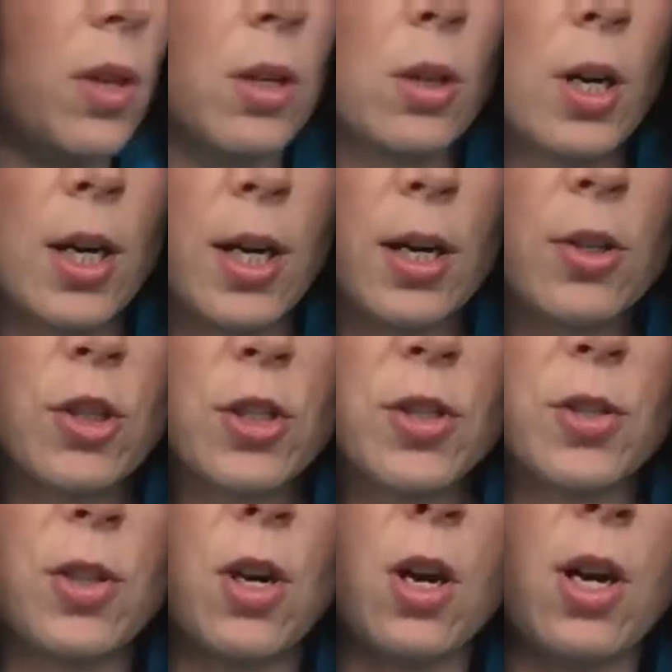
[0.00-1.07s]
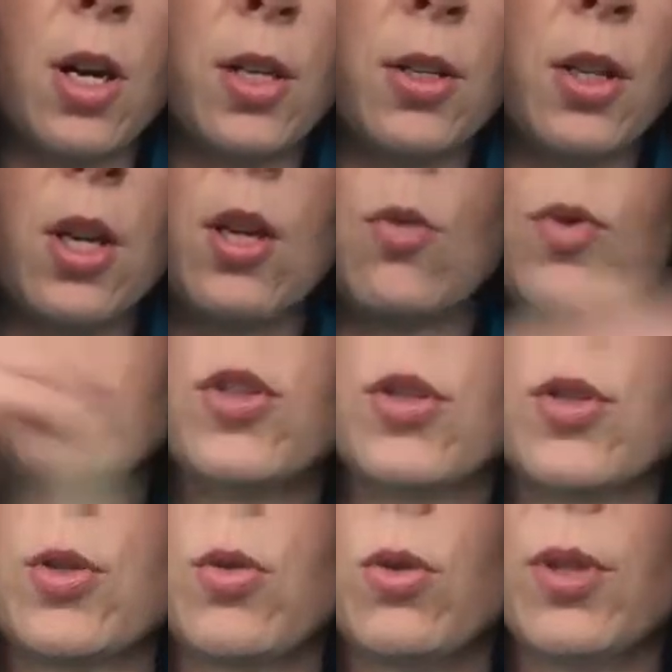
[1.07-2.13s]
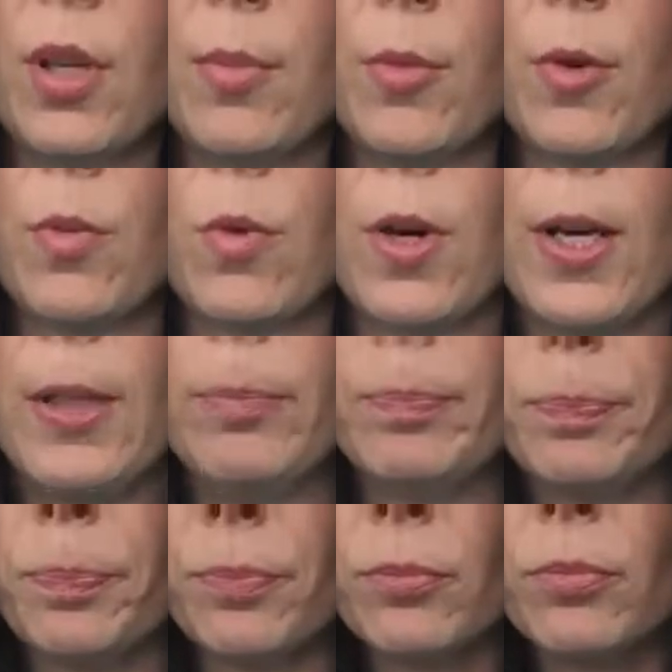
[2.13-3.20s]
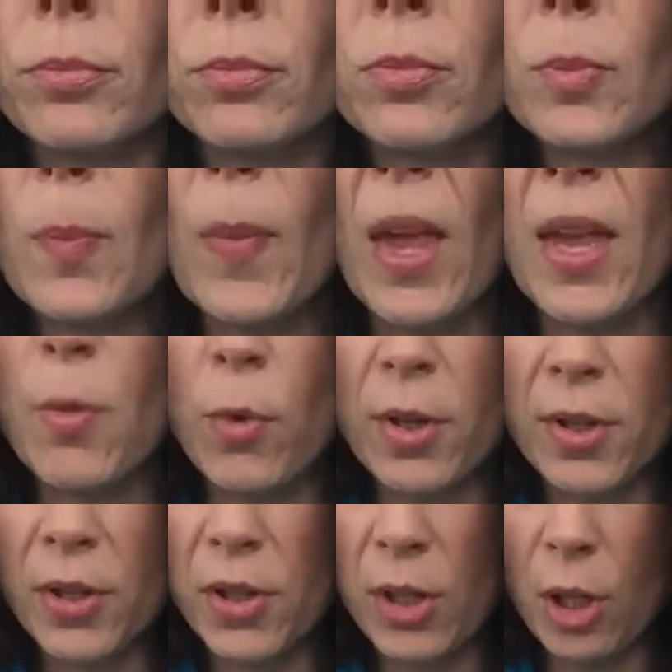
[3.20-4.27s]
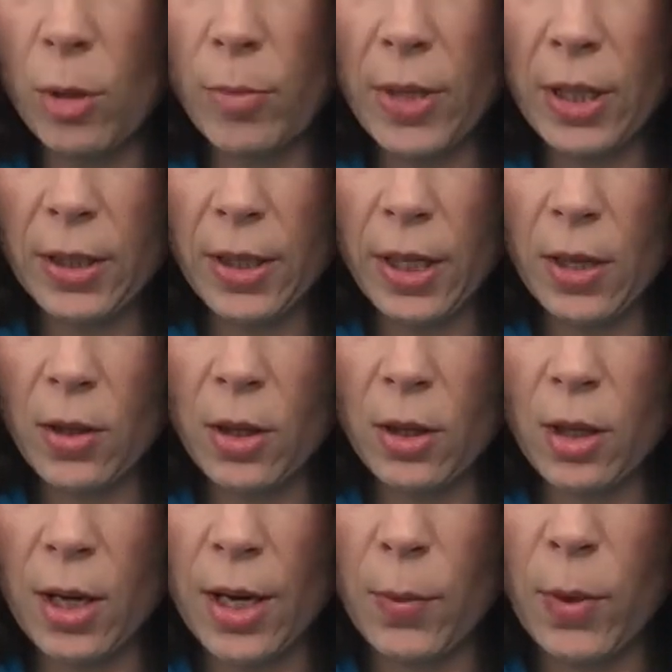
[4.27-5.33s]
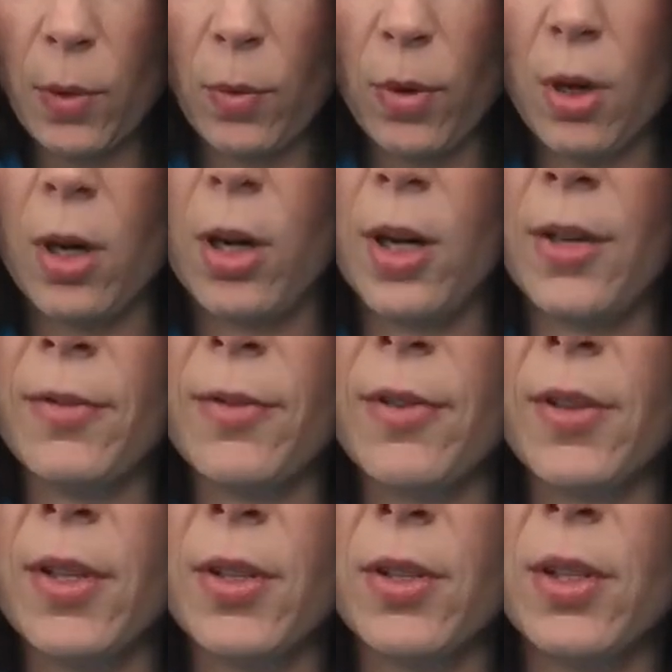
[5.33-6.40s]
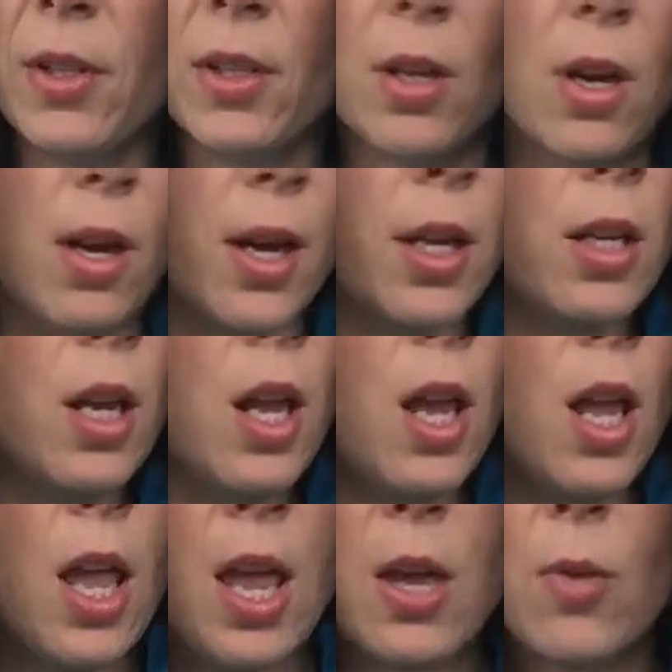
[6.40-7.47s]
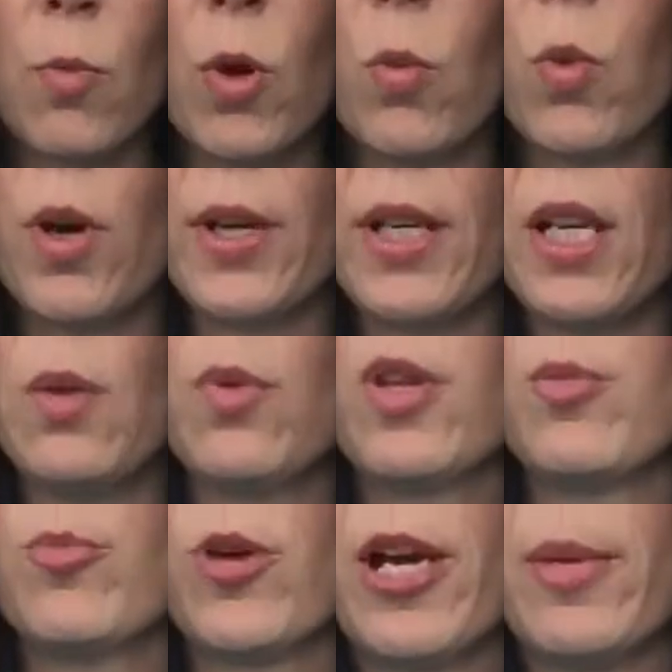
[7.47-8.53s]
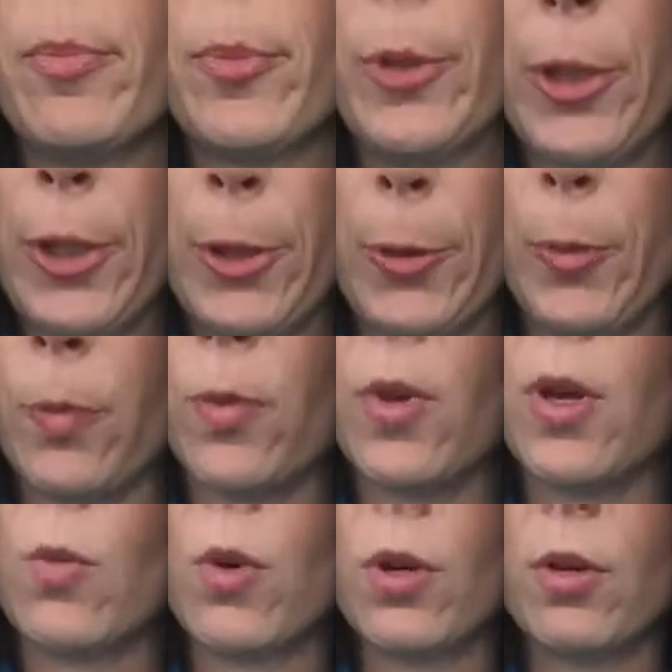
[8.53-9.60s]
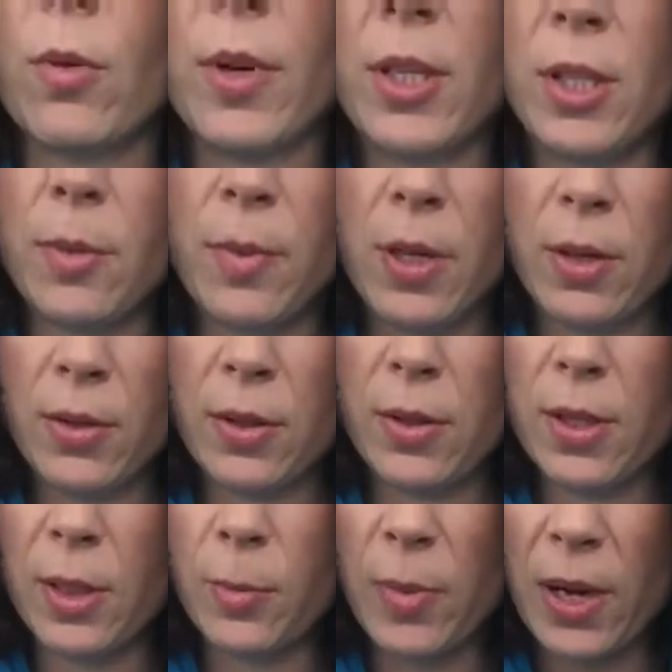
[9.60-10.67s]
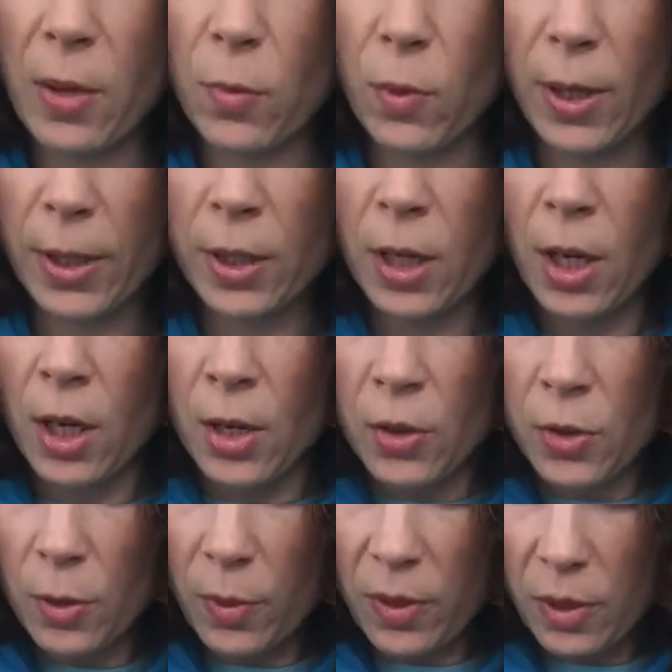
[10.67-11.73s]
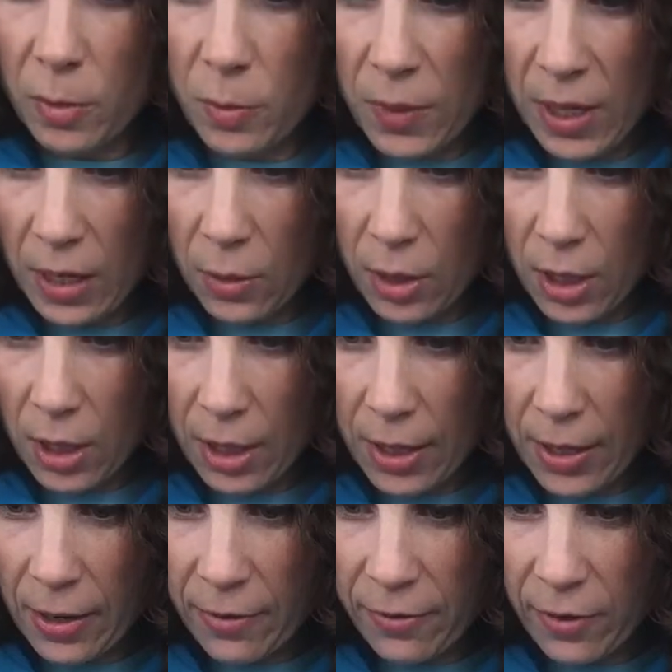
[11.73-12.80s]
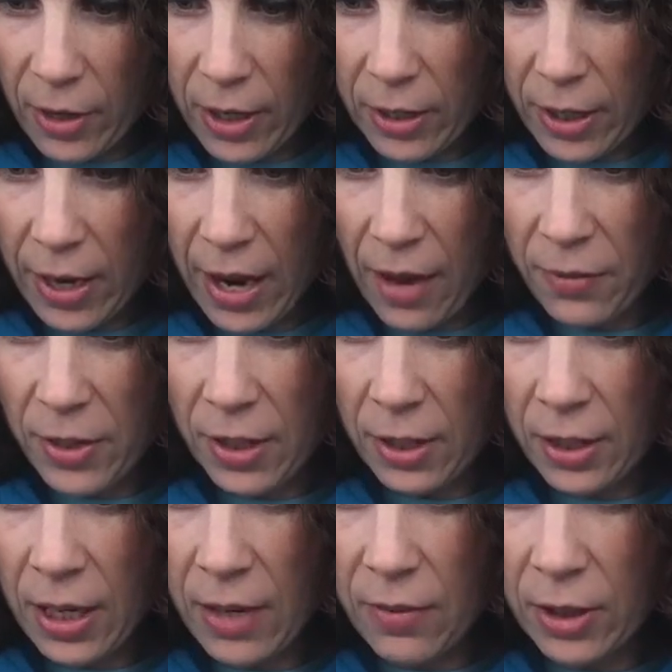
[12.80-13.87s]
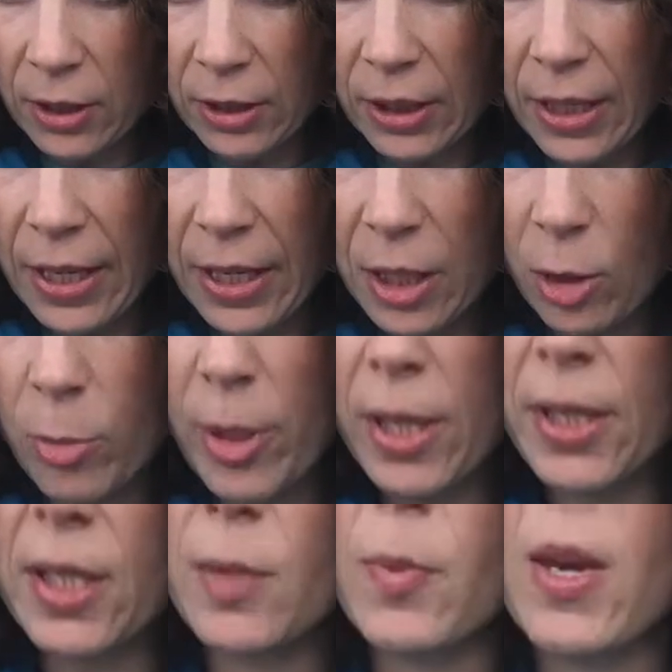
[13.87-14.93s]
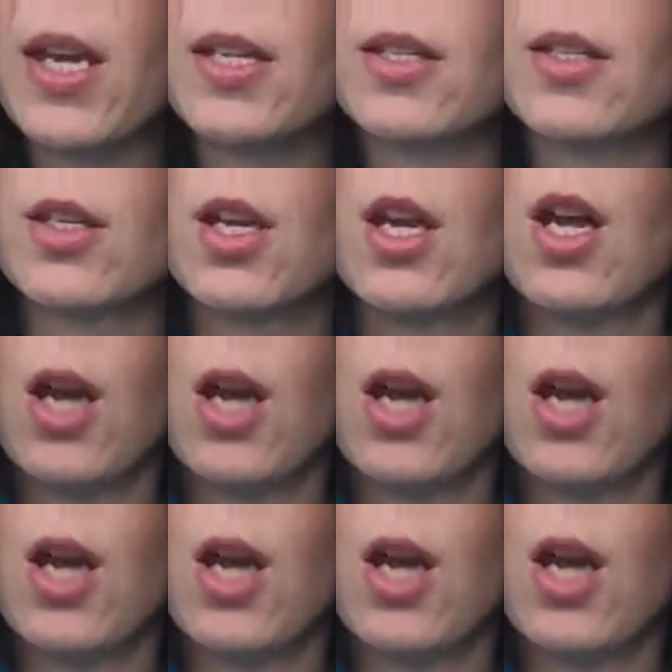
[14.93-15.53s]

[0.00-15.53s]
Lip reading: the largest dot, which is tool number 1. And we're still building in the line we were on for this design. And we're working with bright blue. And we're going to be using this big one. So with the big guy, I find I have to leave a little bit of space